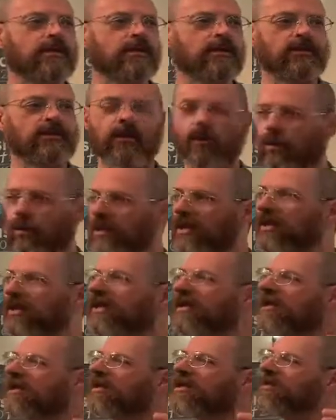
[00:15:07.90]
the only
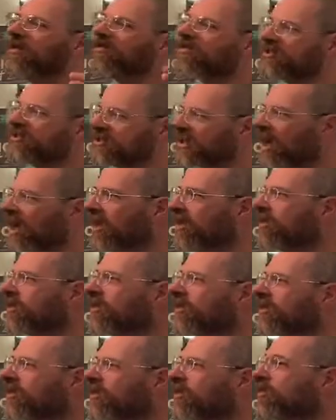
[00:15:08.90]
son,
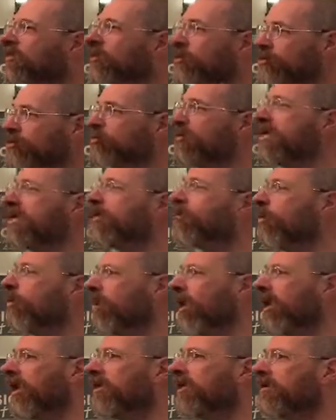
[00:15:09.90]
the unique
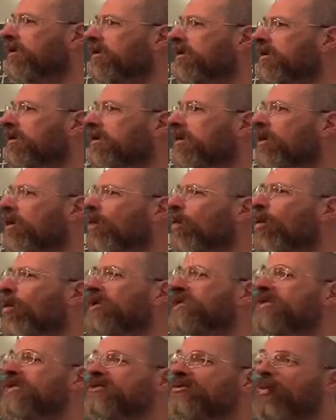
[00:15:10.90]
one,
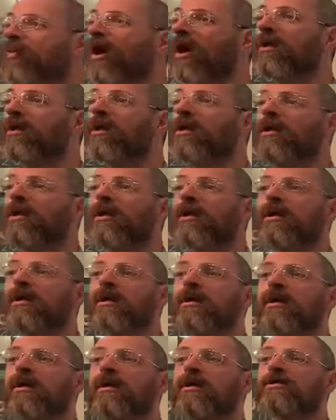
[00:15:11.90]
which is what
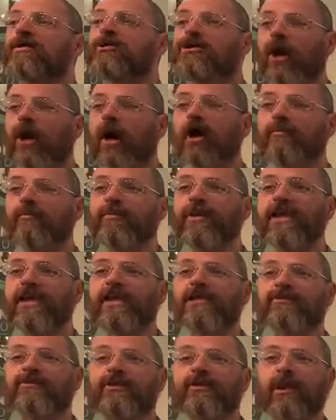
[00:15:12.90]
John
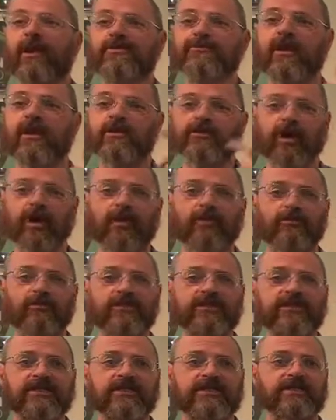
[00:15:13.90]
means when he talks about in John
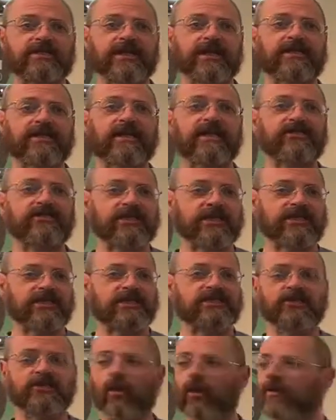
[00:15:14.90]
3:16 that
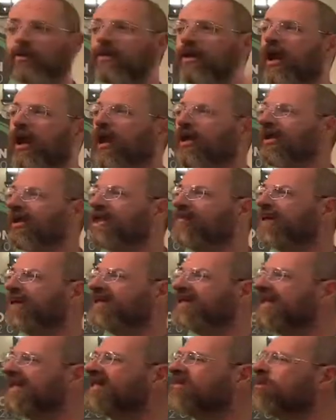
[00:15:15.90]
Jesus is the only begotten. He
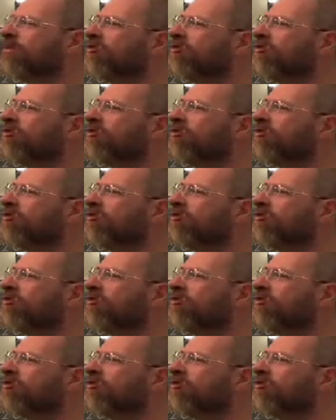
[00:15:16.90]
means he's the